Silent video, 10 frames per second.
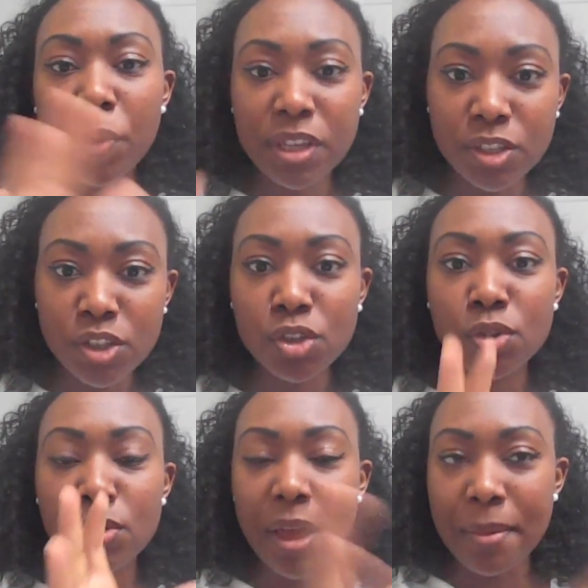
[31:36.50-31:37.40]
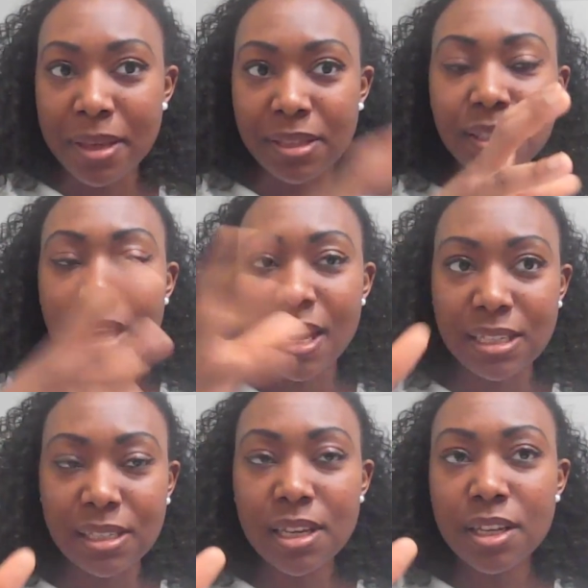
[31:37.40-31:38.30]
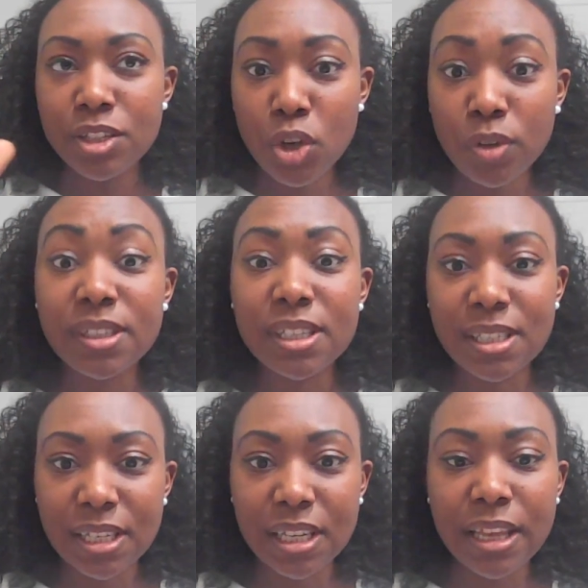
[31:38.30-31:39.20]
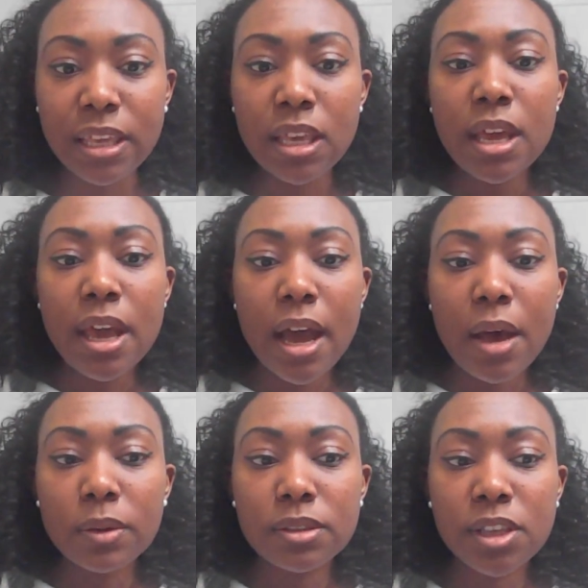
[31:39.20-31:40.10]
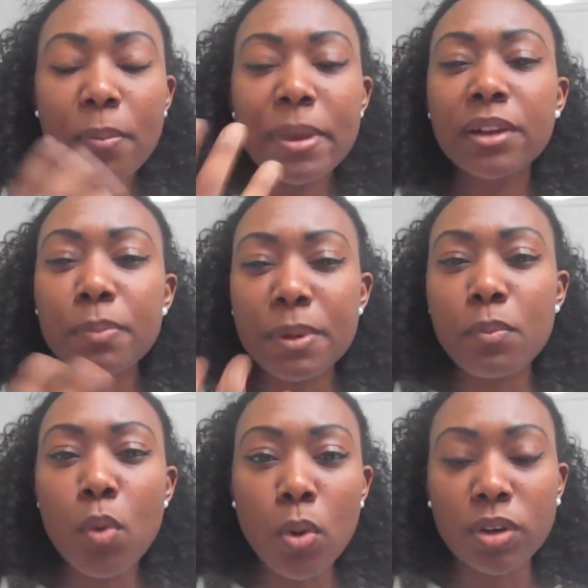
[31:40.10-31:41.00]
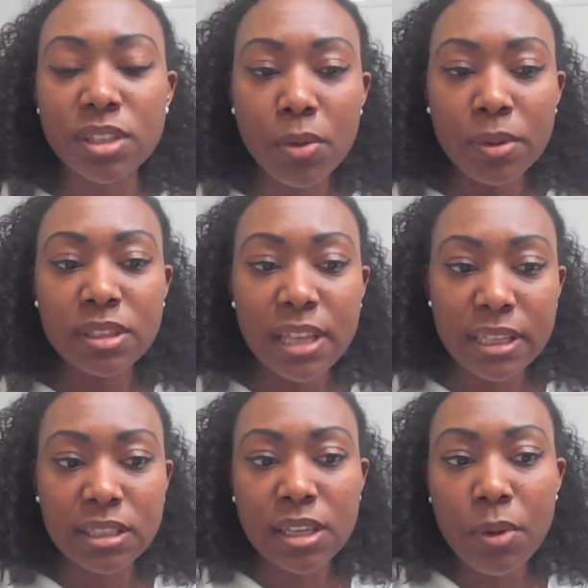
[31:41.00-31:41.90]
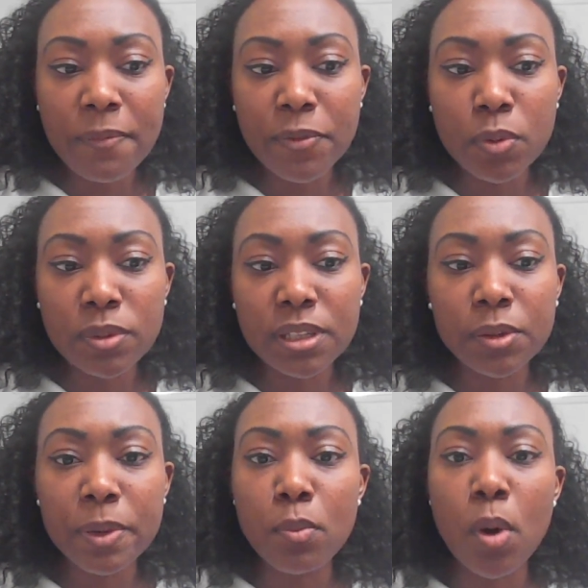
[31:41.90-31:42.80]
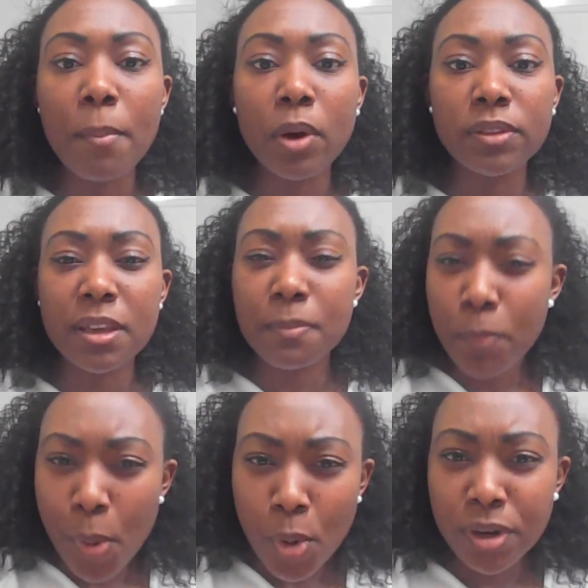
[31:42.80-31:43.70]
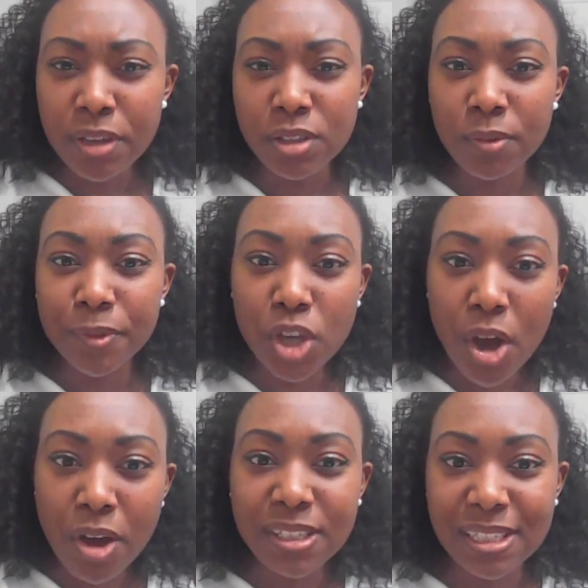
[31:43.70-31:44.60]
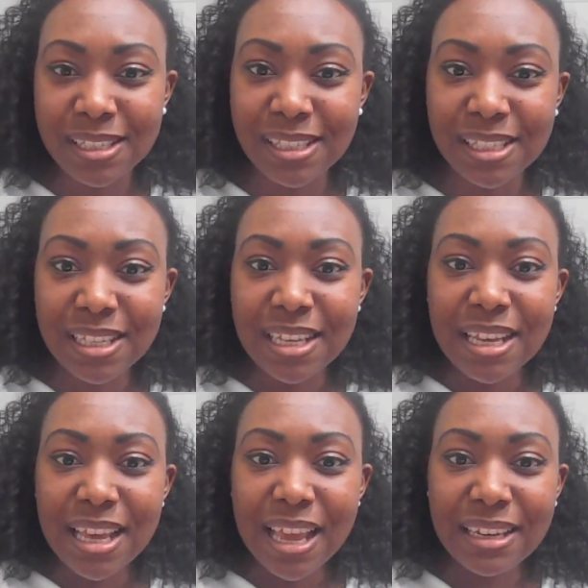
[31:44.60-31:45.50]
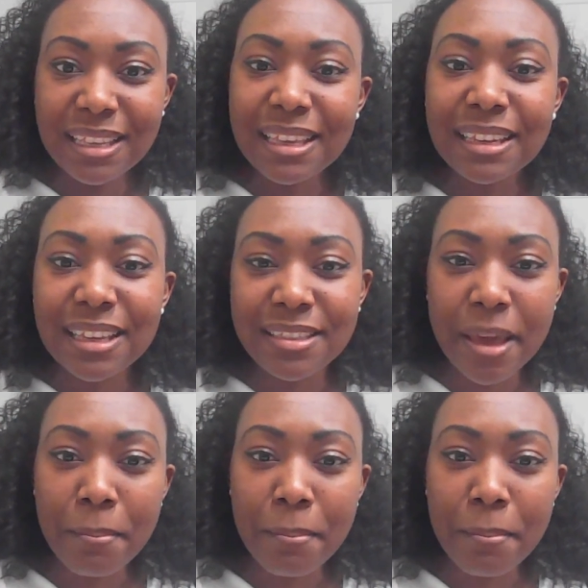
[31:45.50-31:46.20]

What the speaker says: into MS and toxicity. Like, tell me a little bit more. Tell our viewers a little bit more about the importance of toxins in their